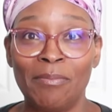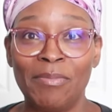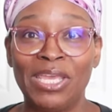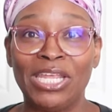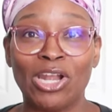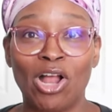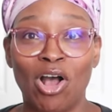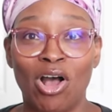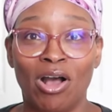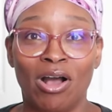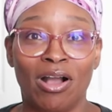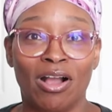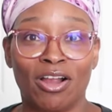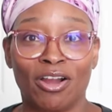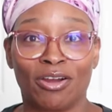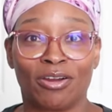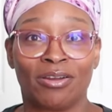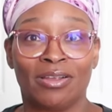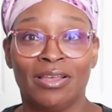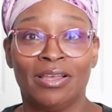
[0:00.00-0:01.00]
in all
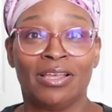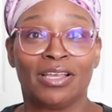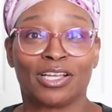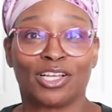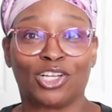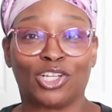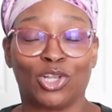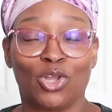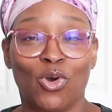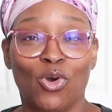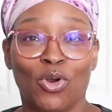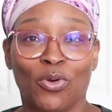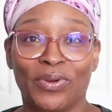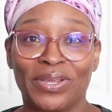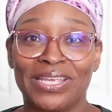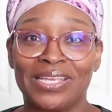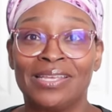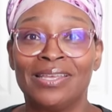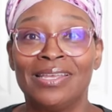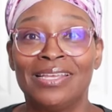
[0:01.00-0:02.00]
her
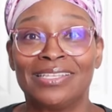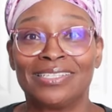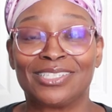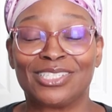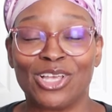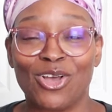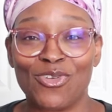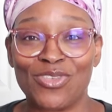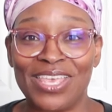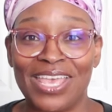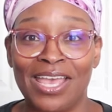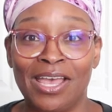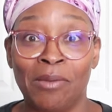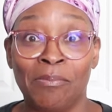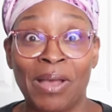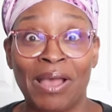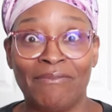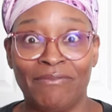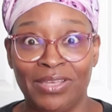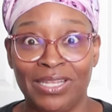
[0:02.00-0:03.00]
glory. So yeah,
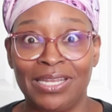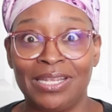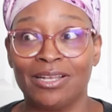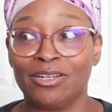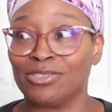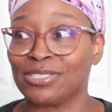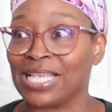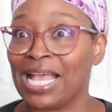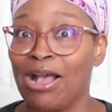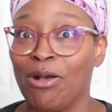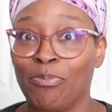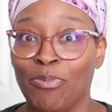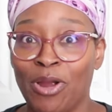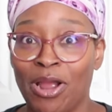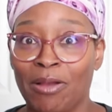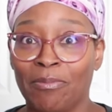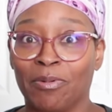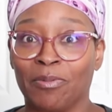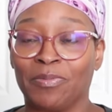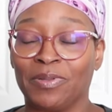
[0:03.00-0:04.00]
my videos,
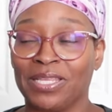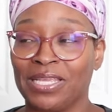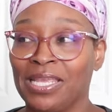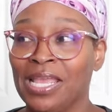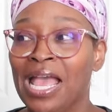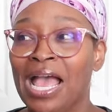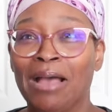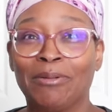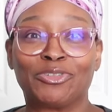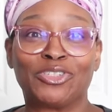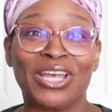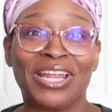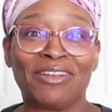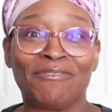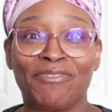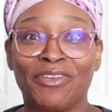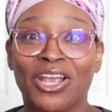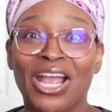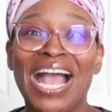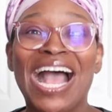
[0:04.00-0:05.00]
I'm trying
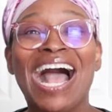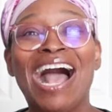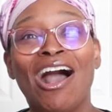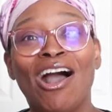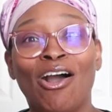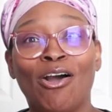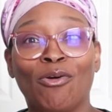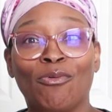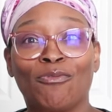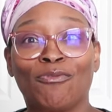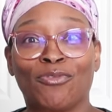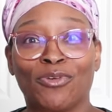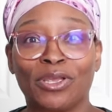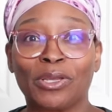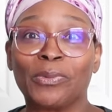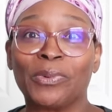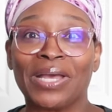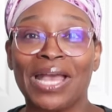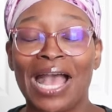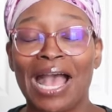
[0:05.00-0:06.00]
to figure out how
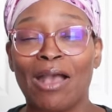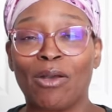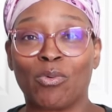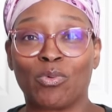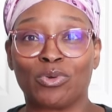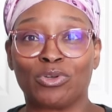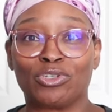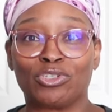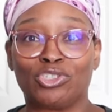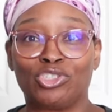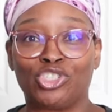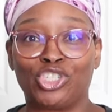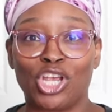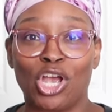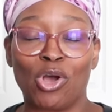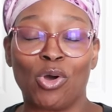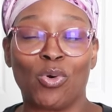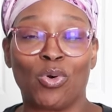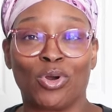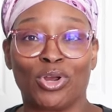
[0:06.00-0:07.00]
frequent I will
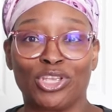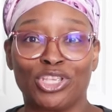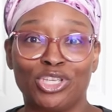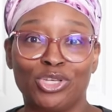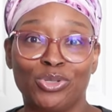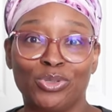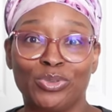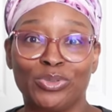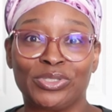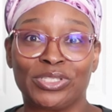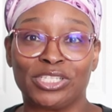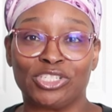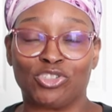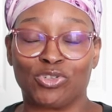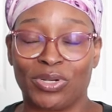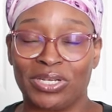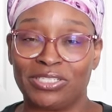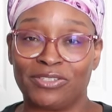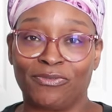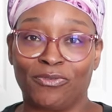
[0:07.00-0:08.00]
show or use the
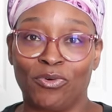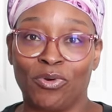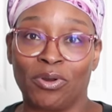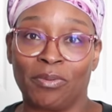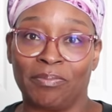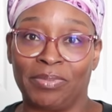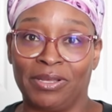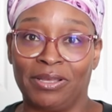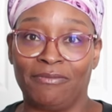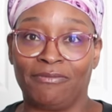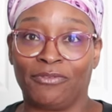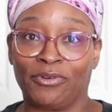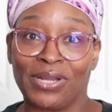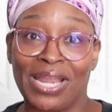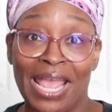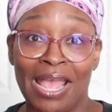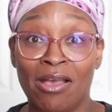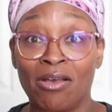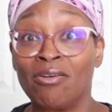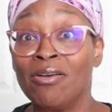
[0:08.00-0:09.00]
dress form, but for
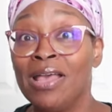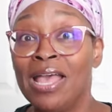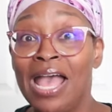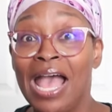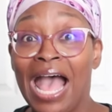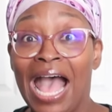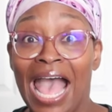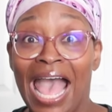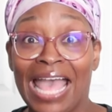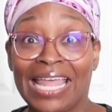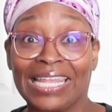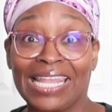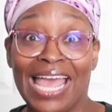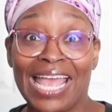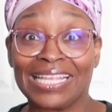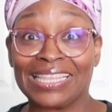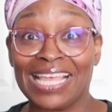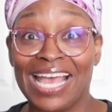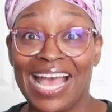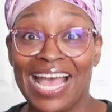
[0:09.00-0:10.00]
now I
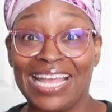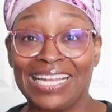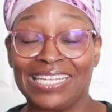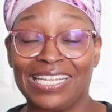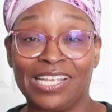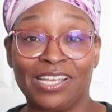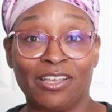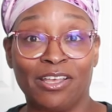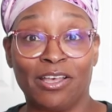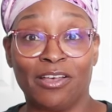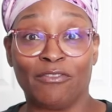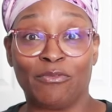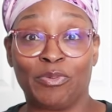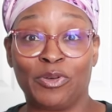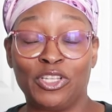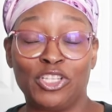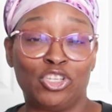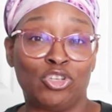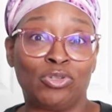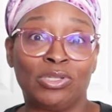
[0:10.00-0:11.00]
like the idea
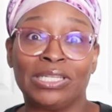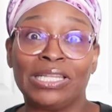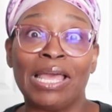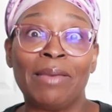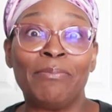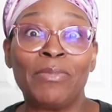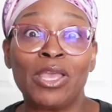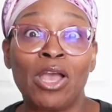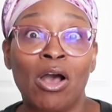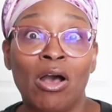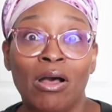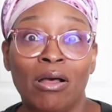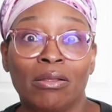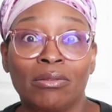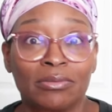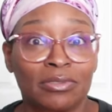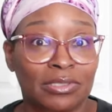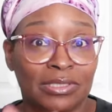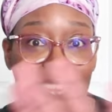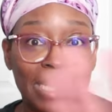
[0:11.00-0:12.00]
of let me
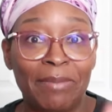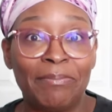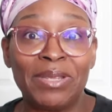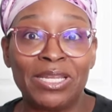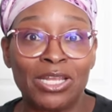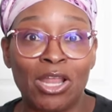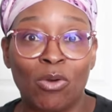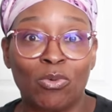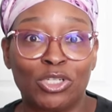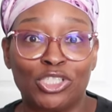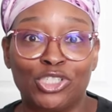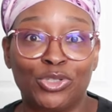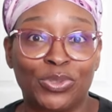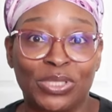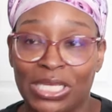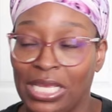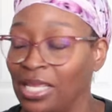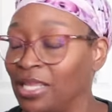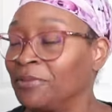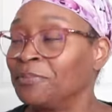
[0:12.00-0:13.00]
know what you
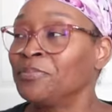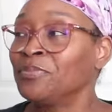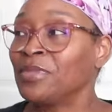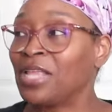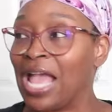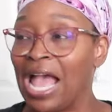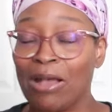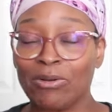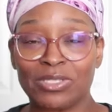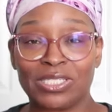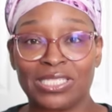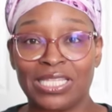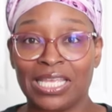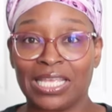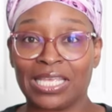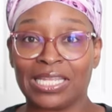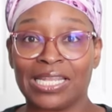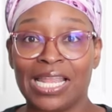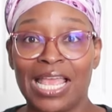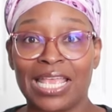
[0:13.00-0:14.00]
think. I was
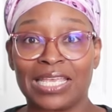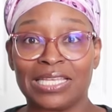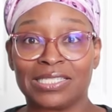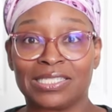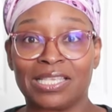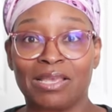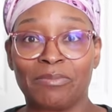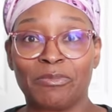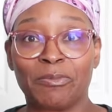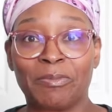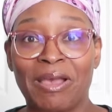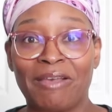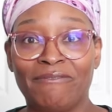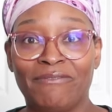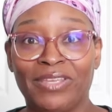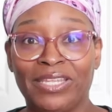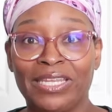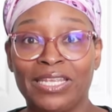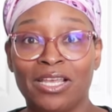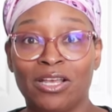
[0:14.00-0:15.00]
thinking, like, in some of my
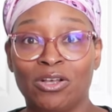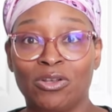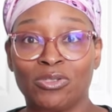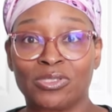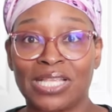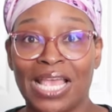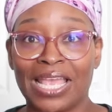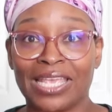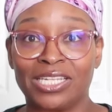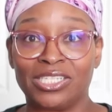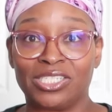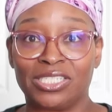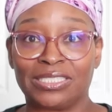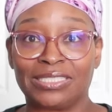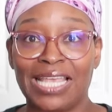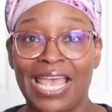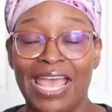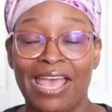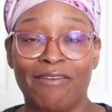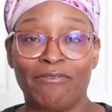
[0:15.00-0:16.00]
videos I can
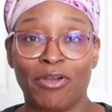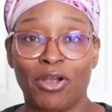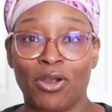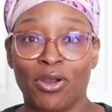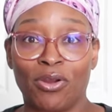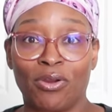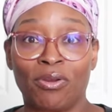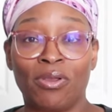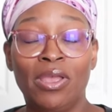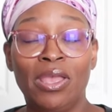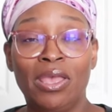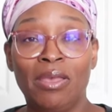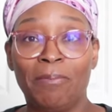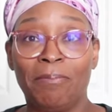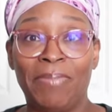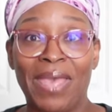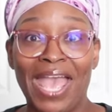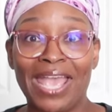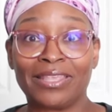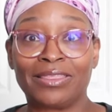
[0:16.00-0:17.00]
just have her
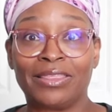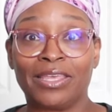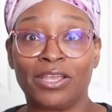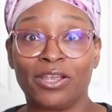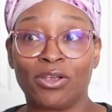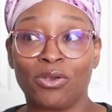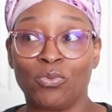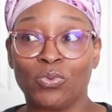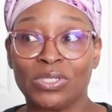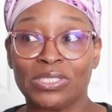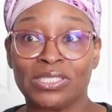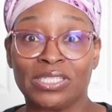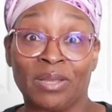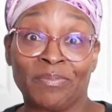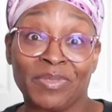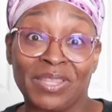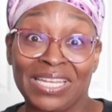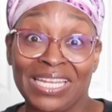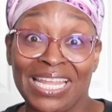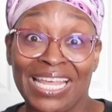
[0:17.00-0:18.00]
back there with
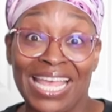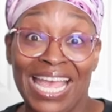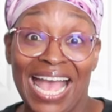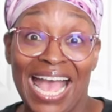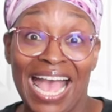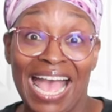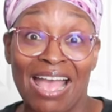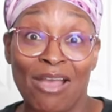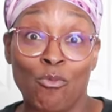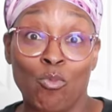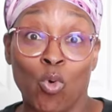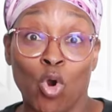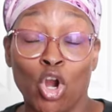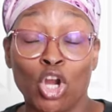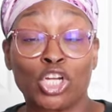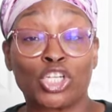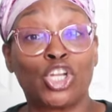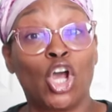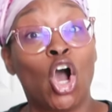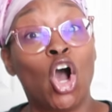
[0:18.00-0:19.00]
something that I
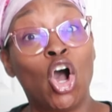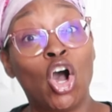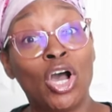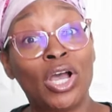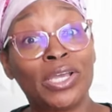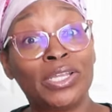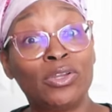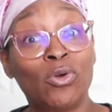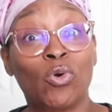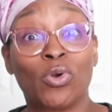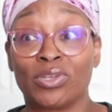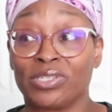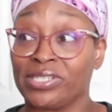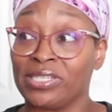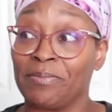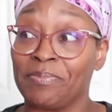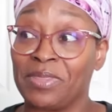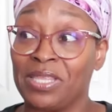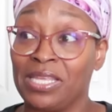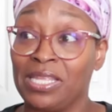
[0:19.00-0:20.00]
worked on or
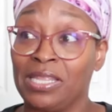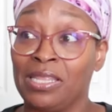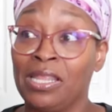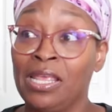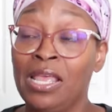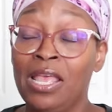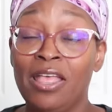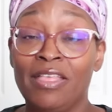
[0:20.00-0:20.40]
something